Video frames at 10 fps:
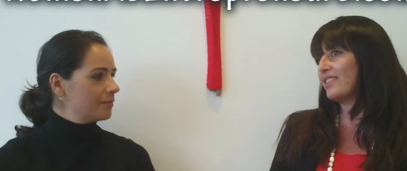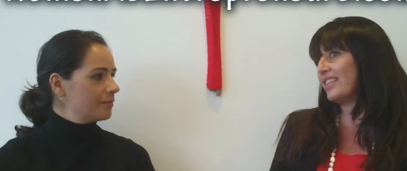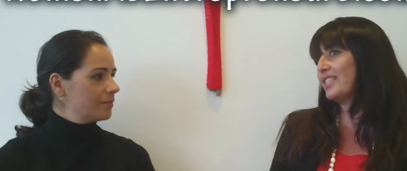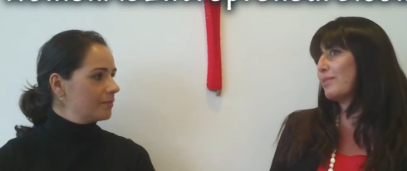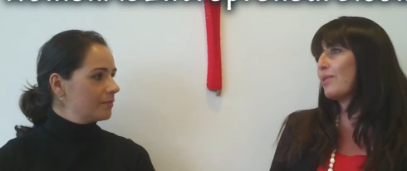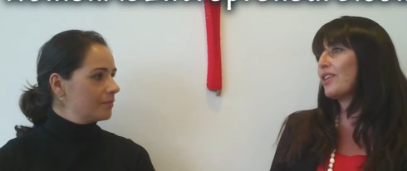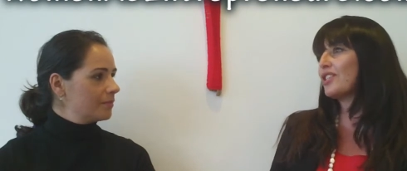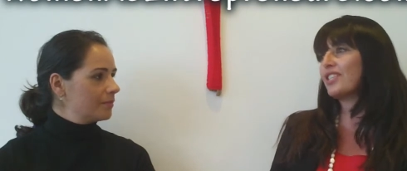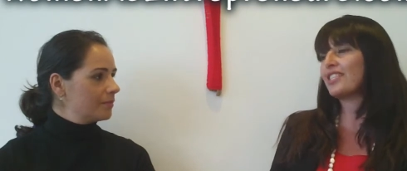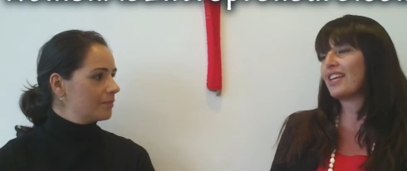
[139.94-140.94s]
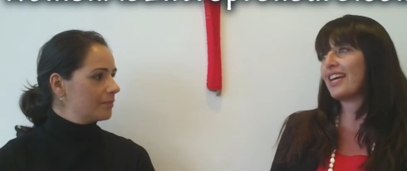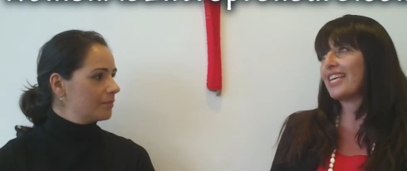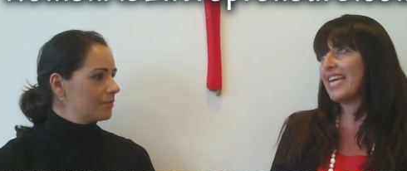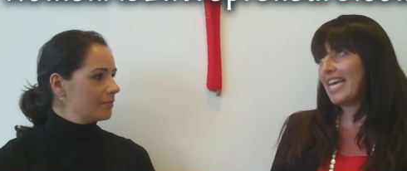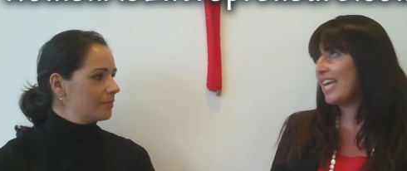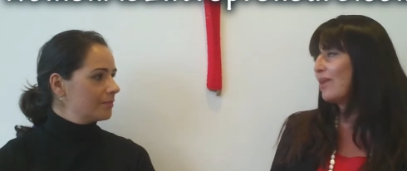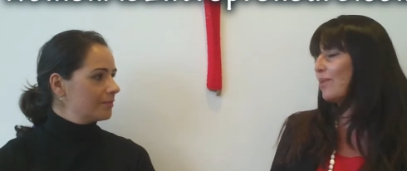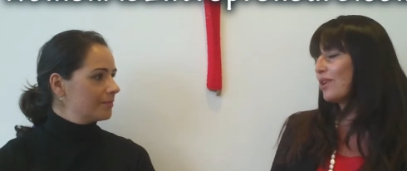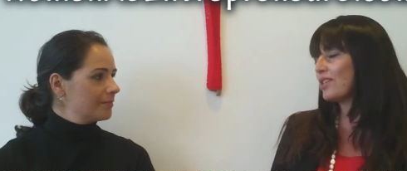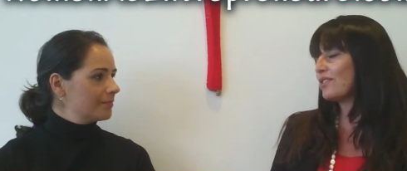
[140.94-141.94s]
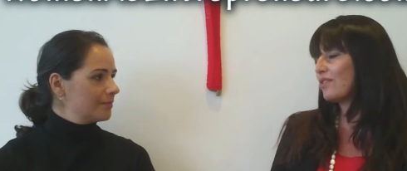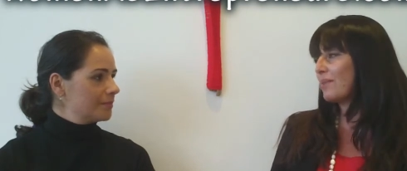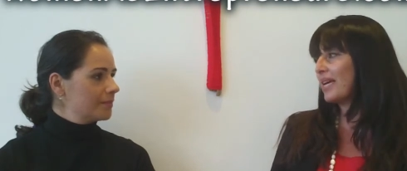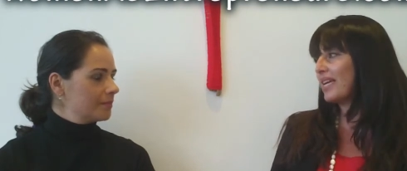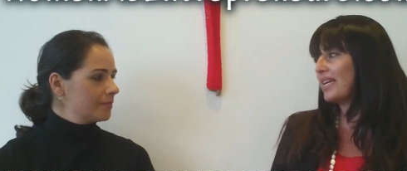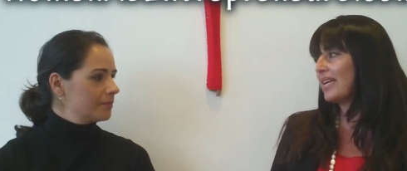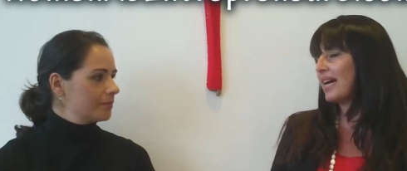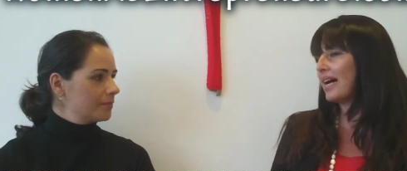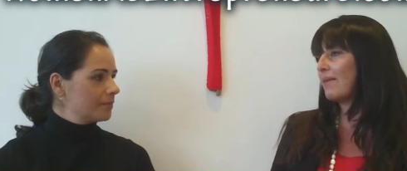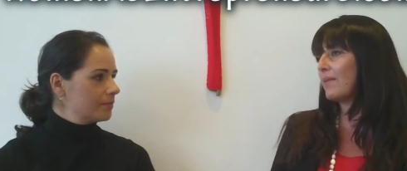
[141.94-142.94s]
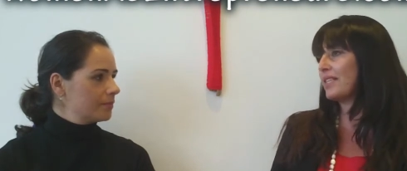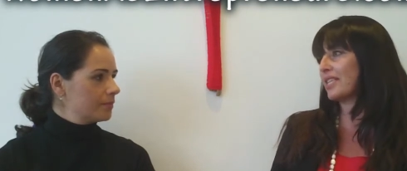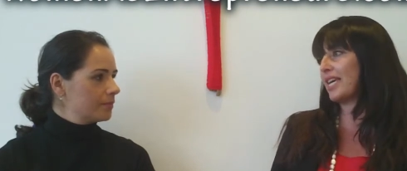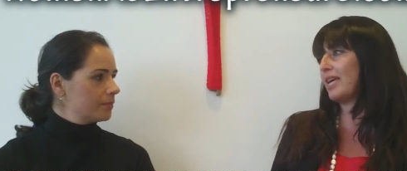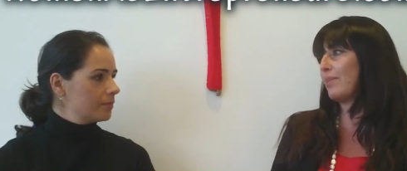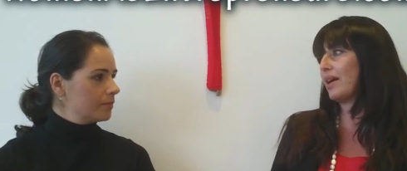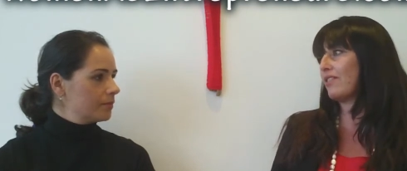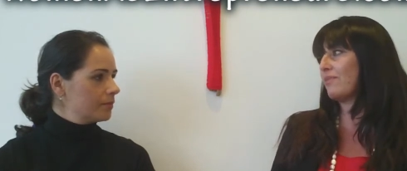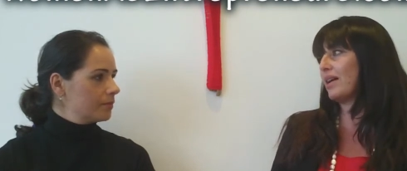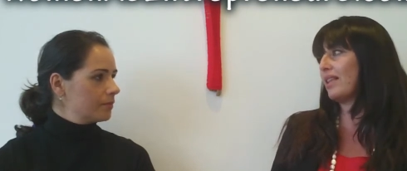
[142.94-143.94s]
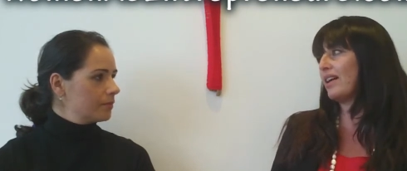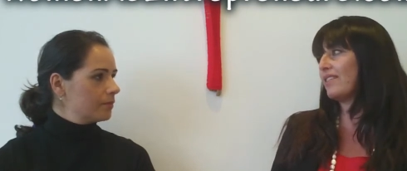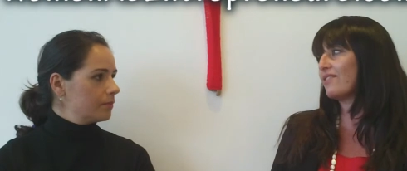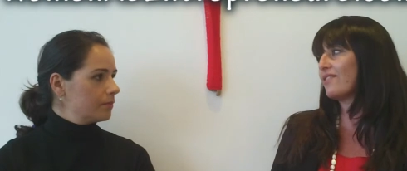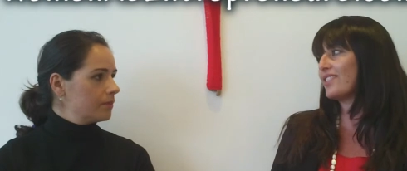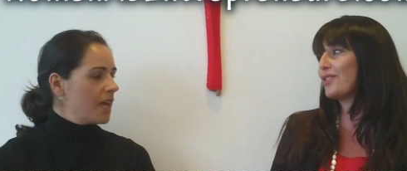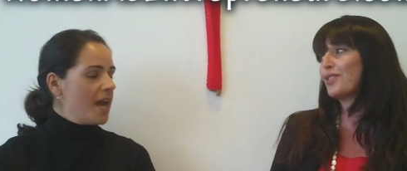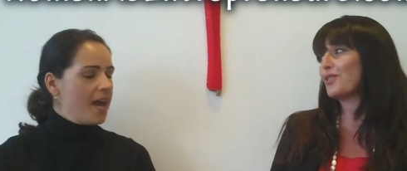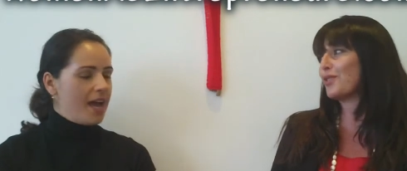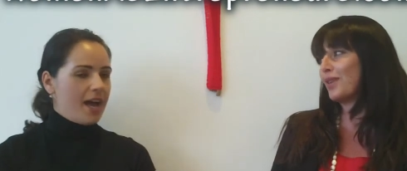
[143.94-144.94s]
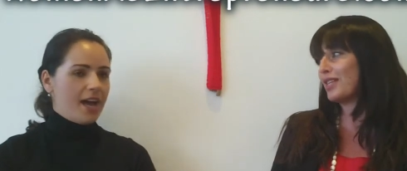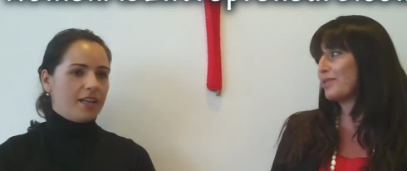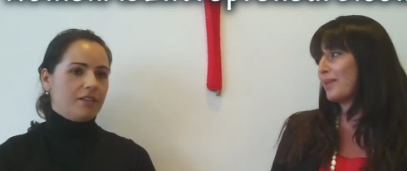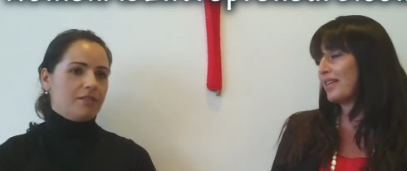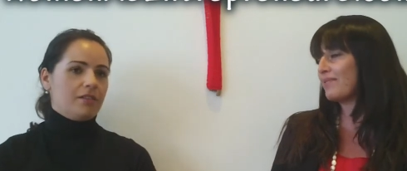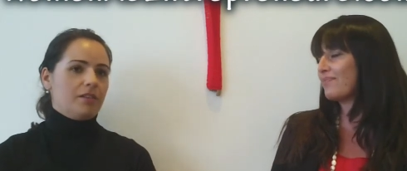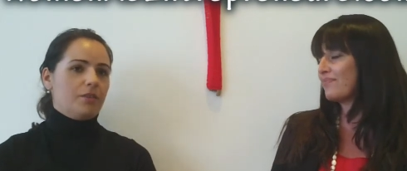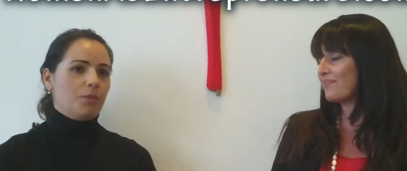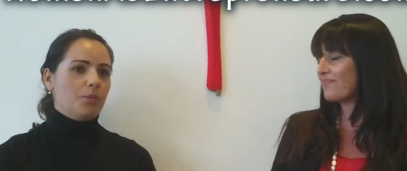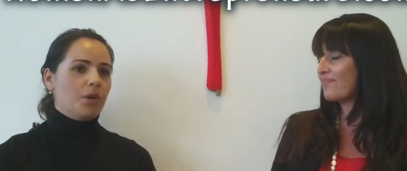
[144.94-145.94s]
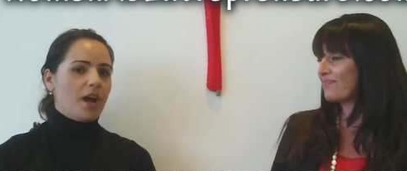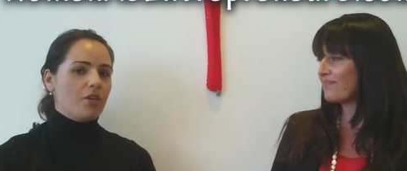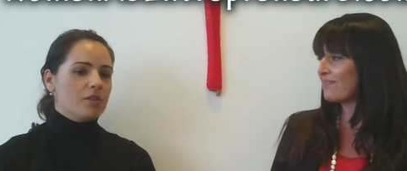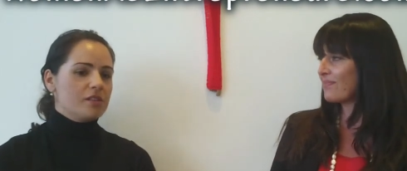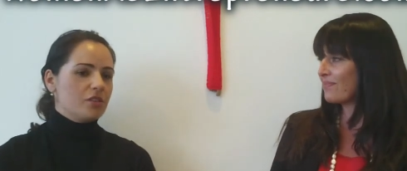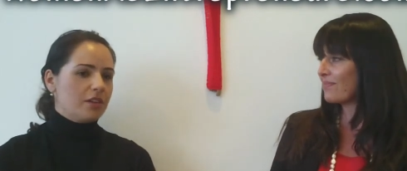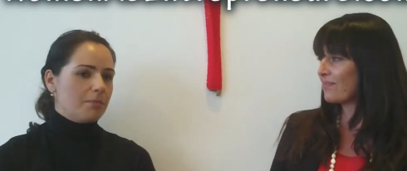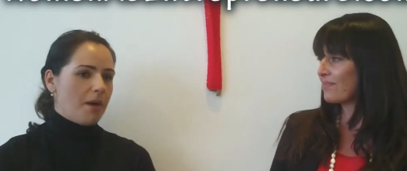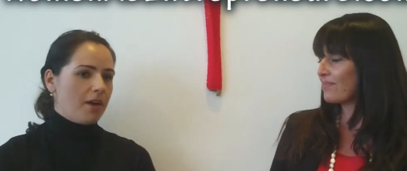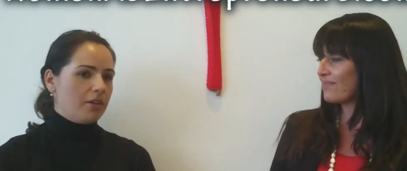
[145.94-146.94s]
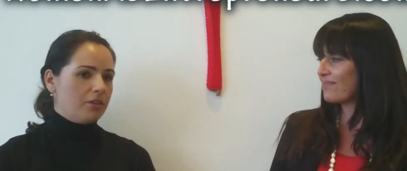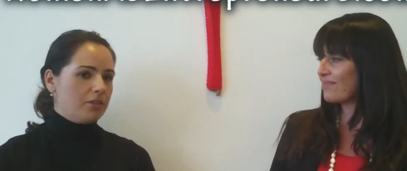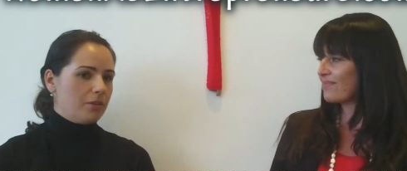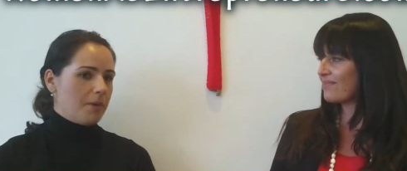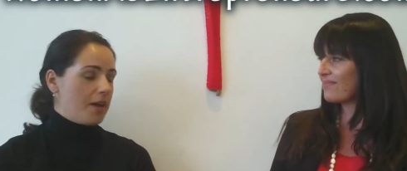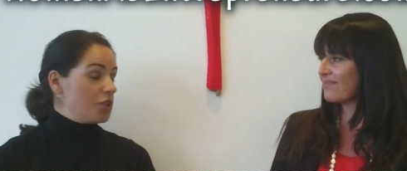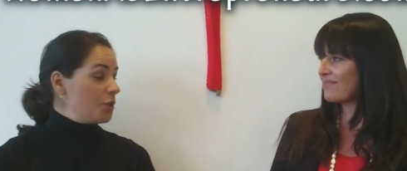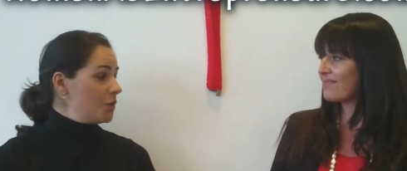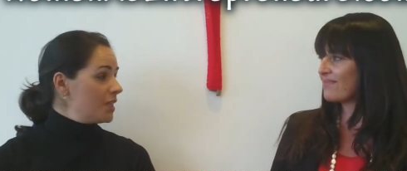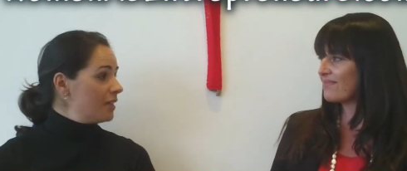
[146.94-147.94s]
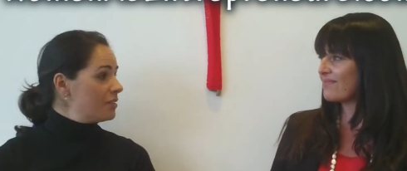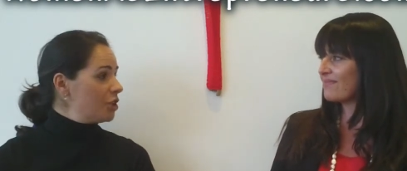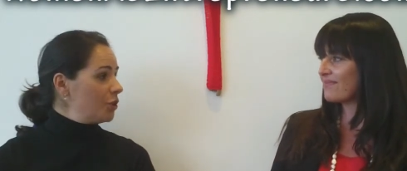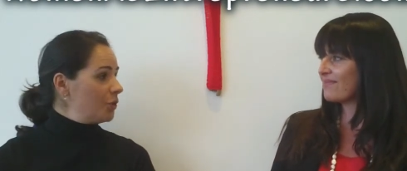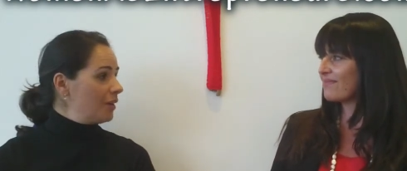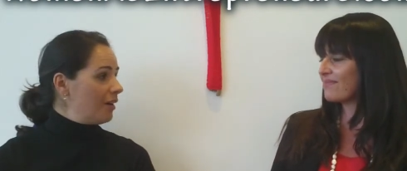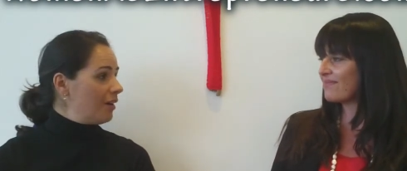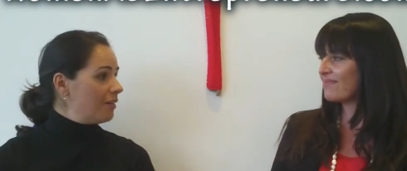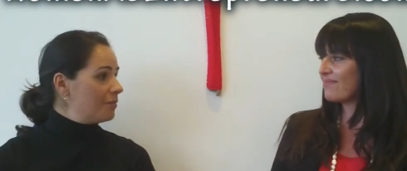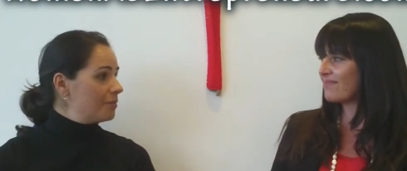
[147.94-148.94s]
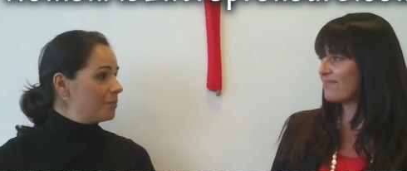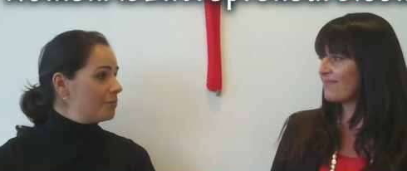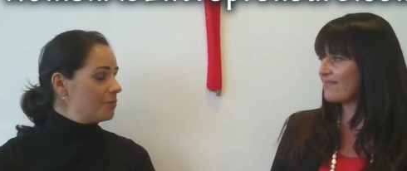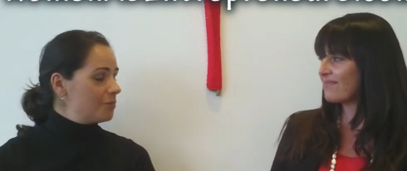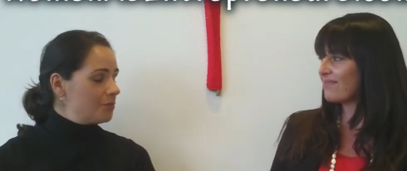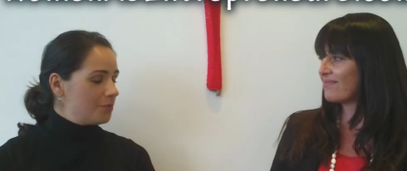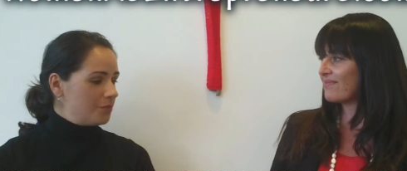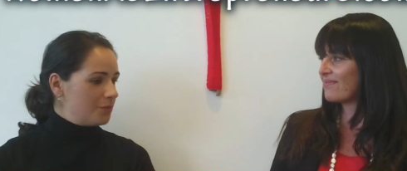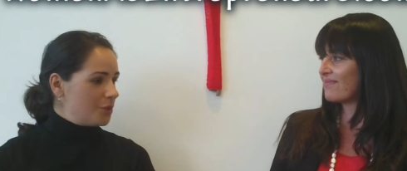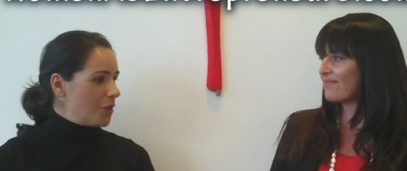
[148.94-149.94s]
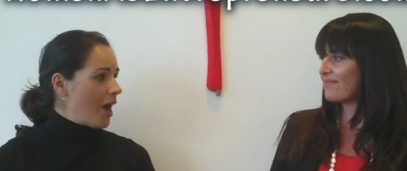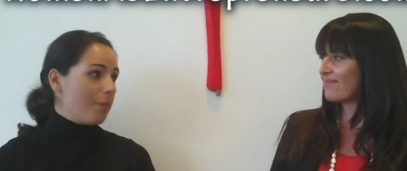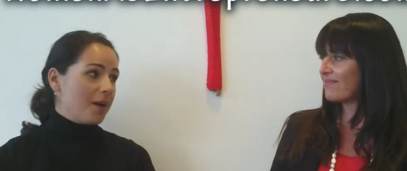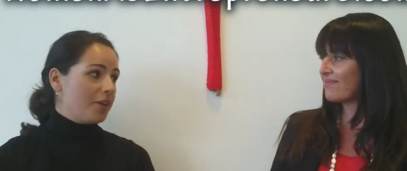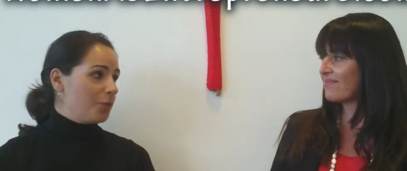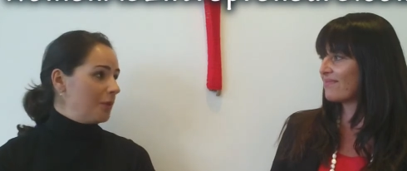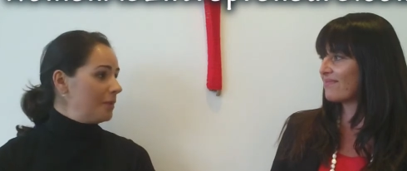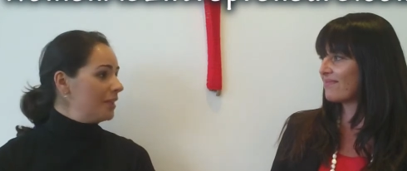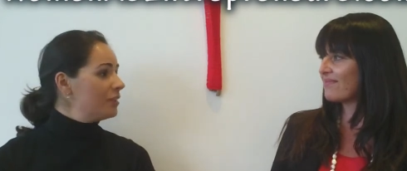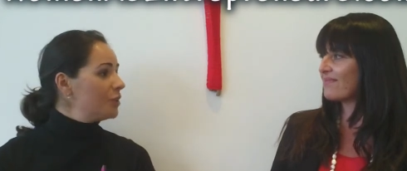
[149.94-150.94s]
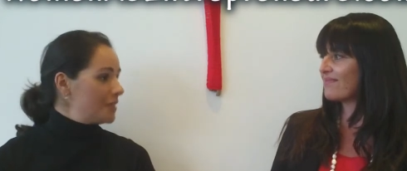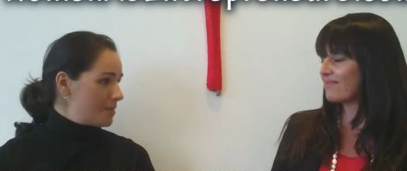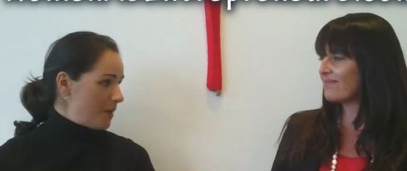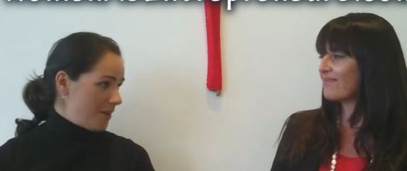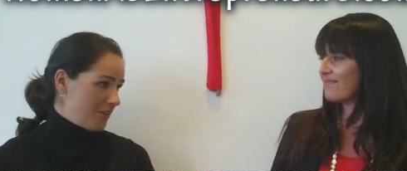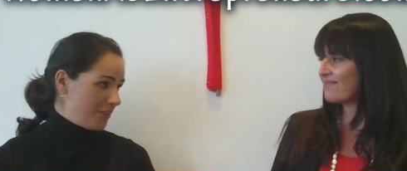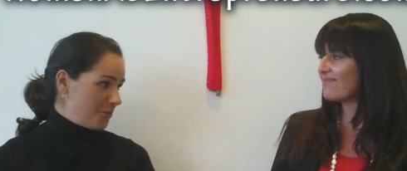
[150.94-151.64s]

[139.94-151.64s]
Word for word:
Speaker 1: inspiration is a, a, key word for me. Um, it's a key part of my life, so it's all around I, me.
Speaker 2: What I also admire about you that you. Uh, you help other women, you inspire other